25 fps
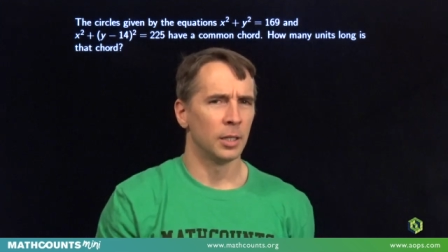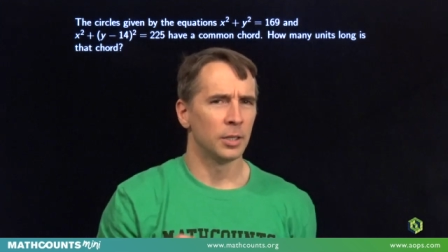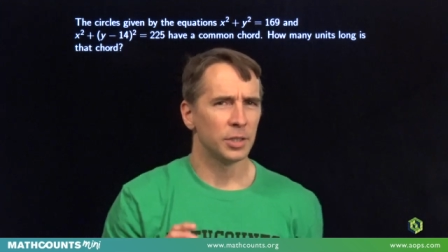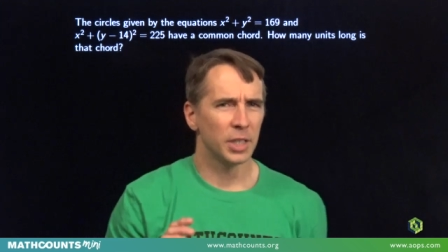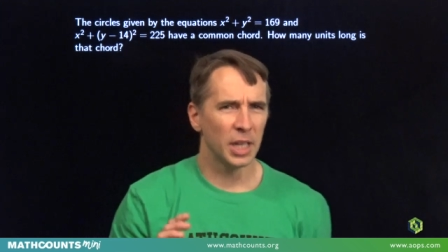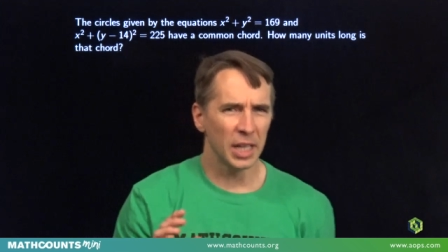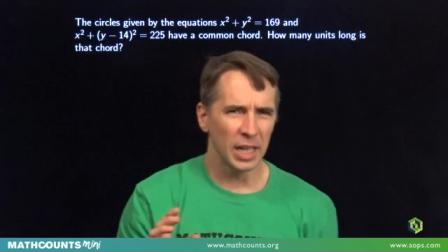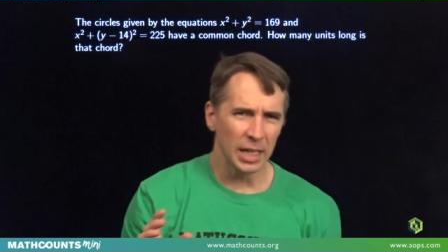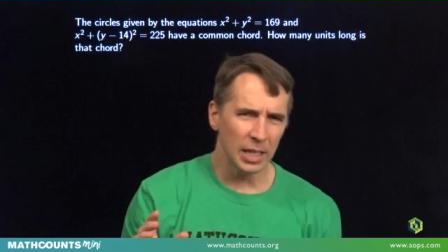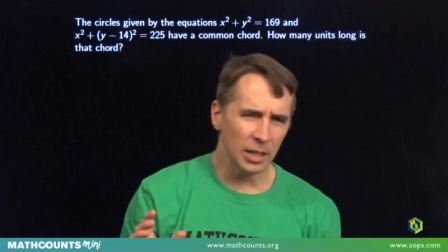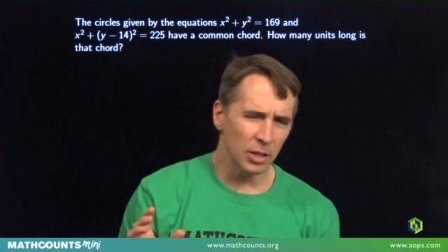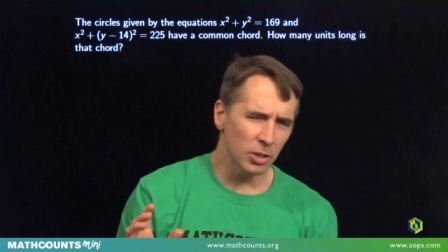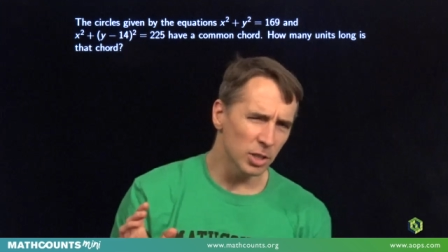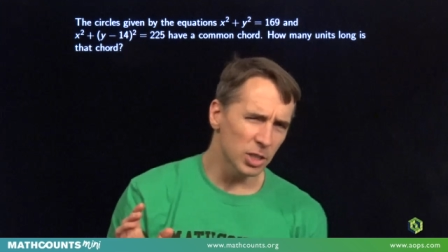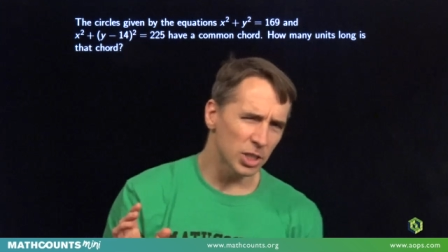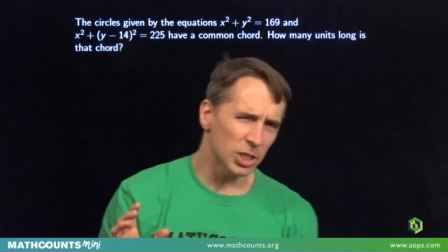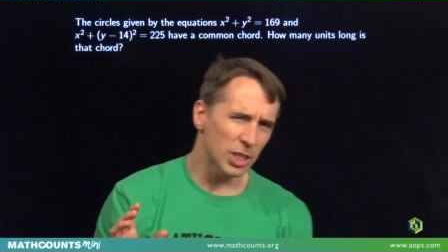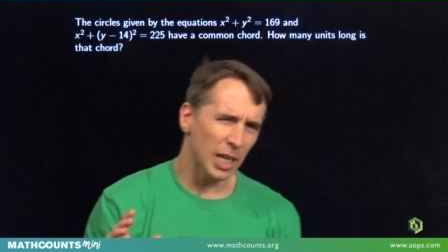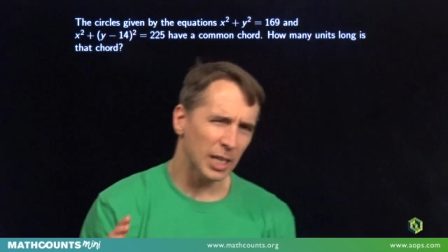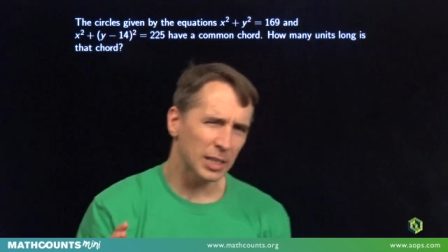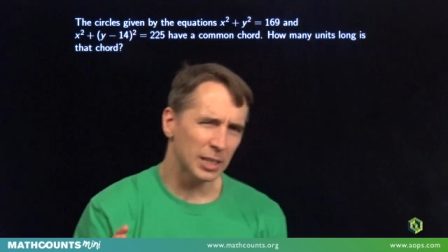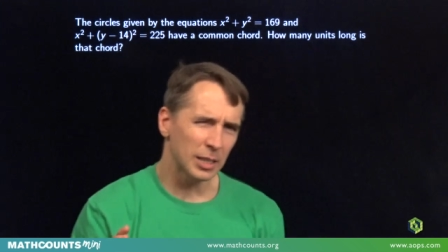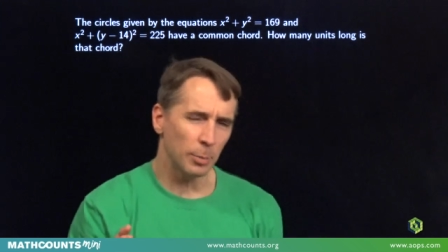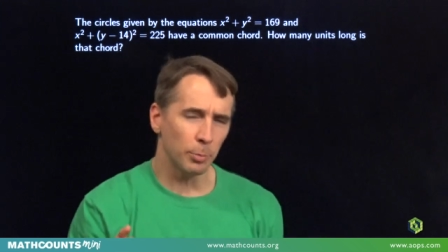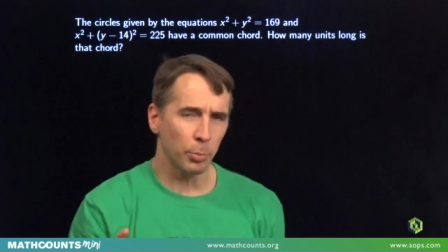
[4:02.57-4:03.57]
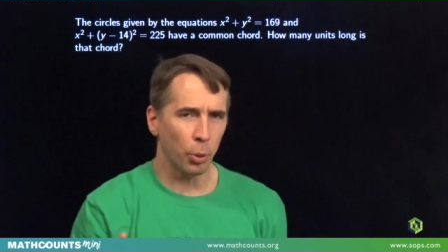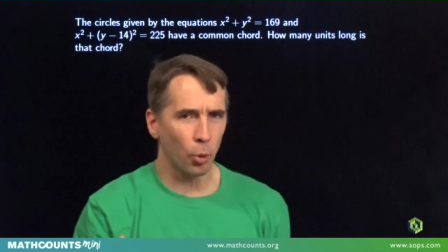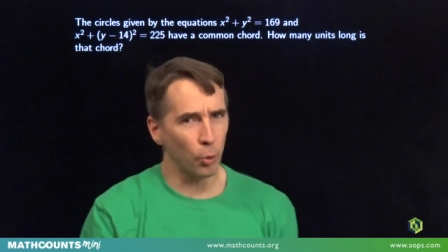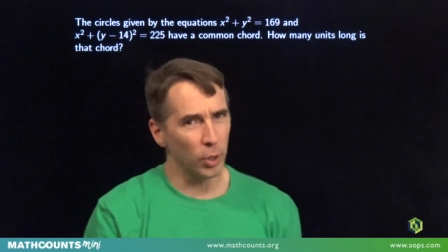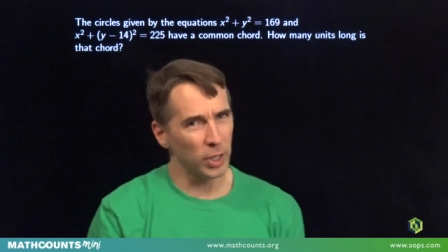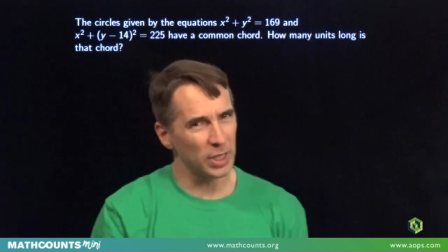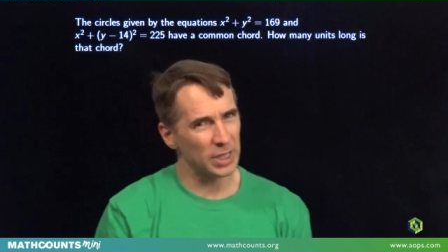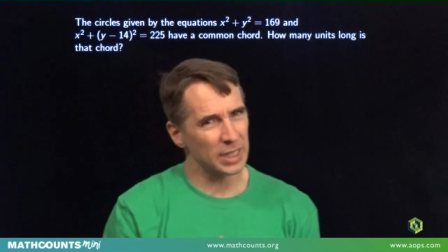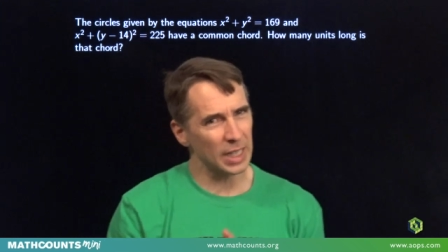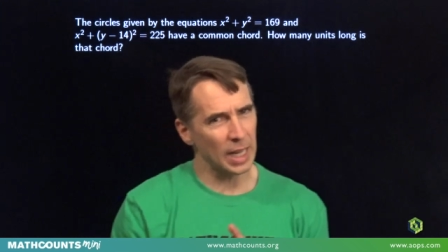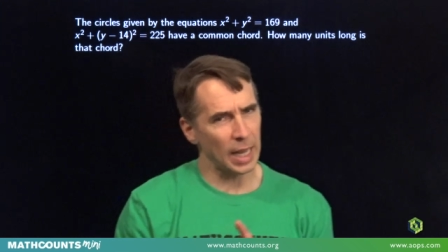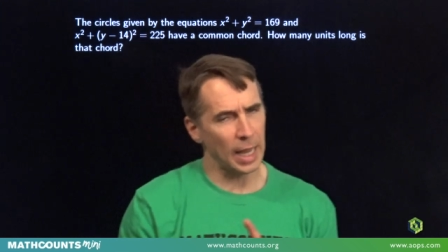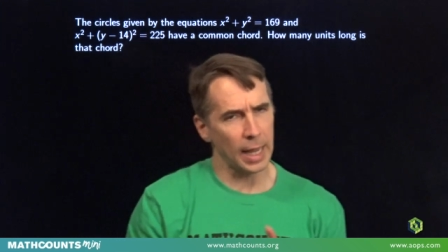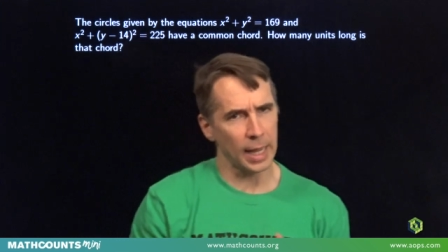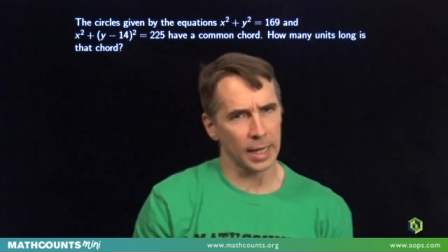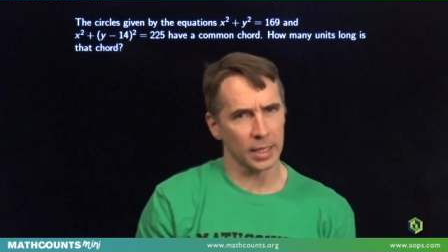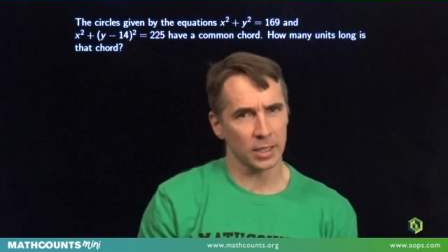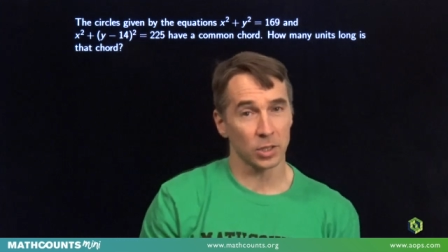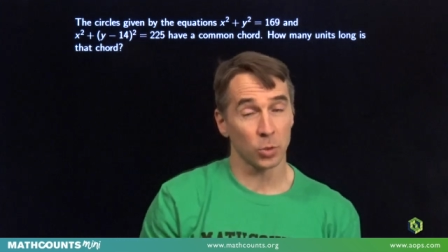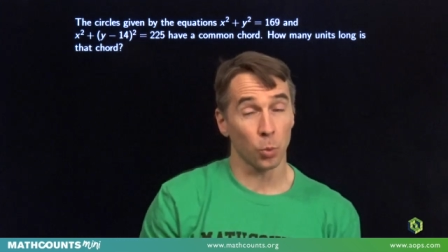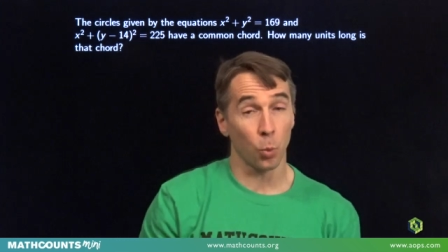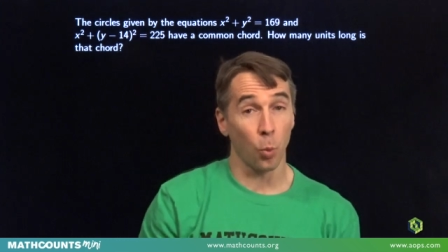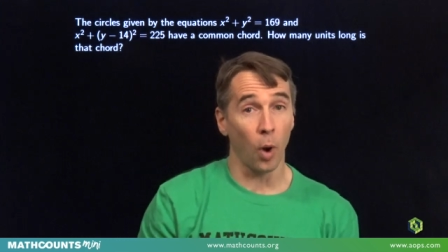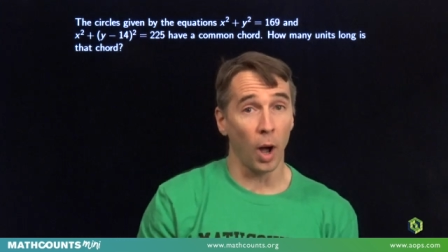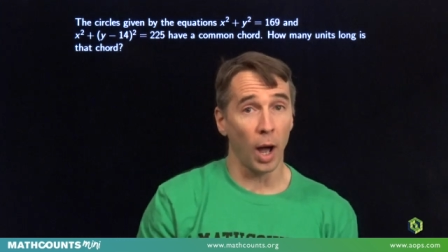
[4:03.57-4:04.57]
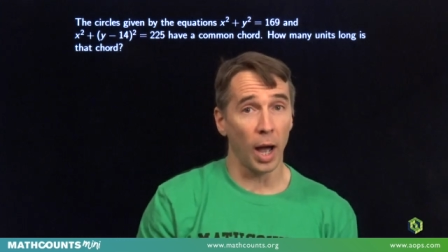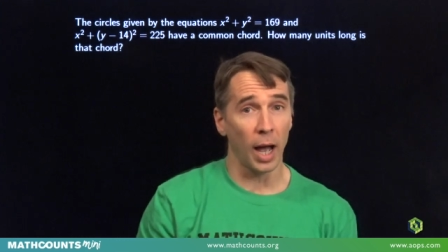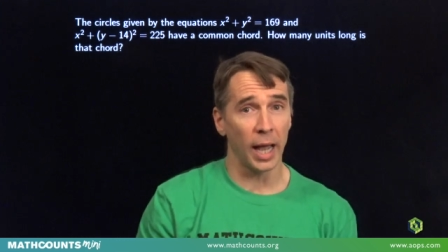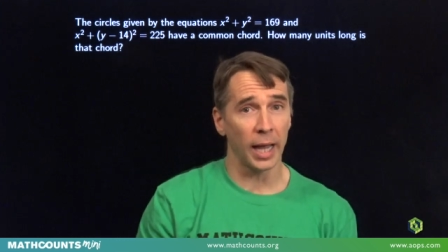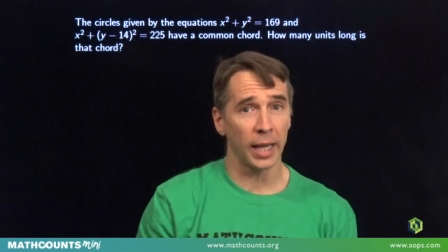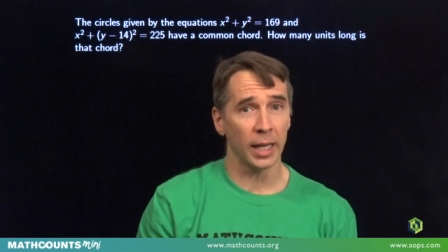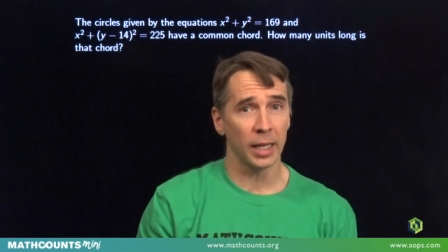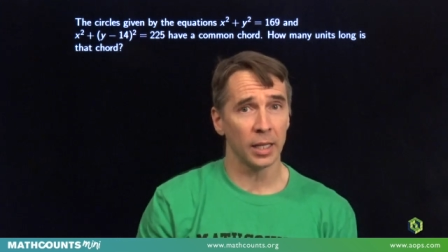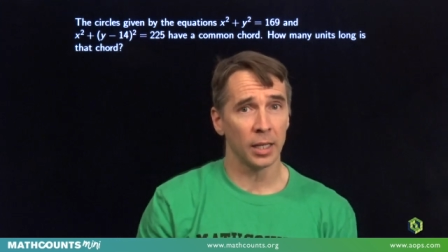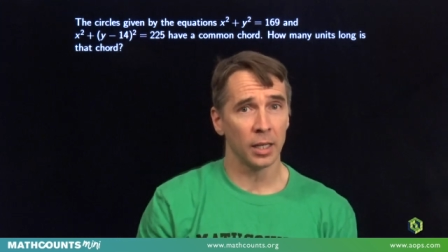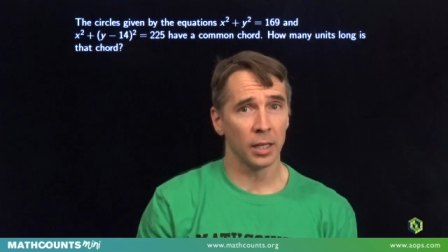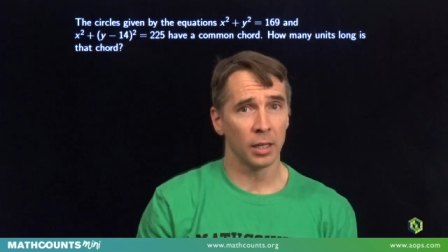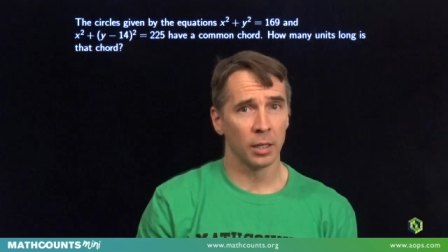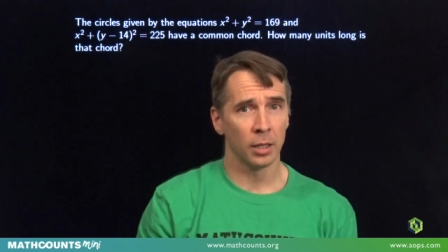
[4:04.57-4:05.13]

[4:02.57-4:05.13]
They intersect at points x, y